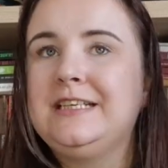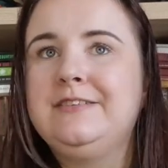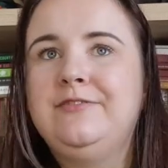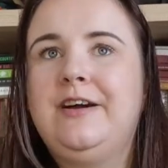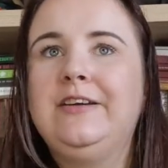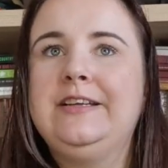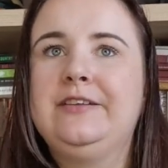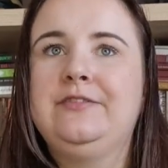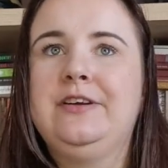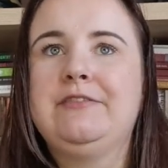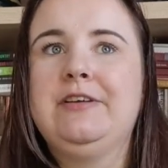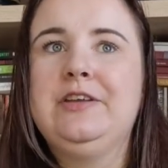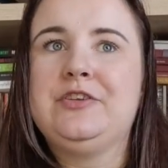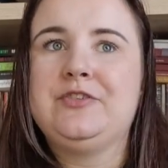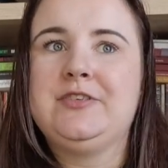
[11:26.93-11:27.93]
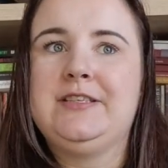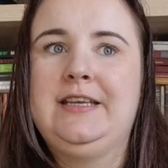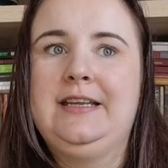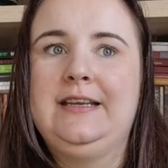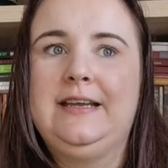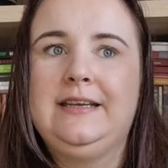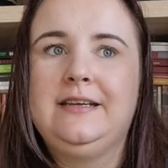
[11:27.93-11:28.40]
I find that very
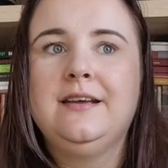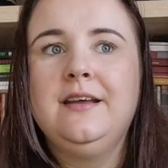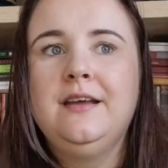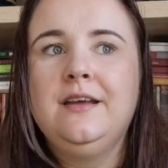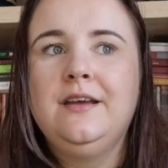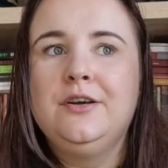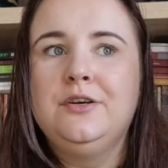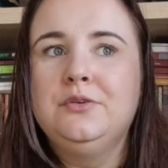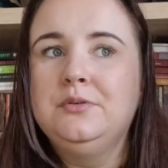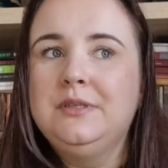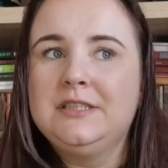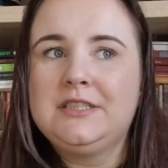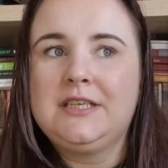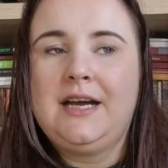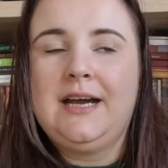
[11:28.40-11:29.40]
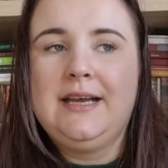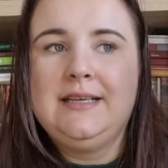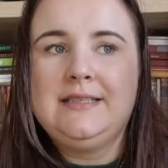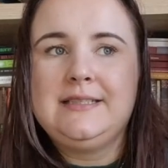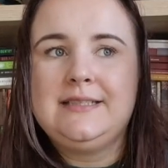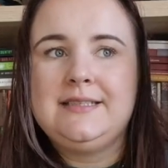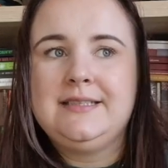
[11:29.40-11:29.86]
interesting, like who
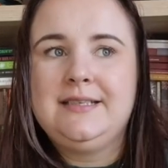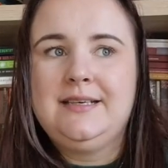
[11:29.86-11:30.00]
decides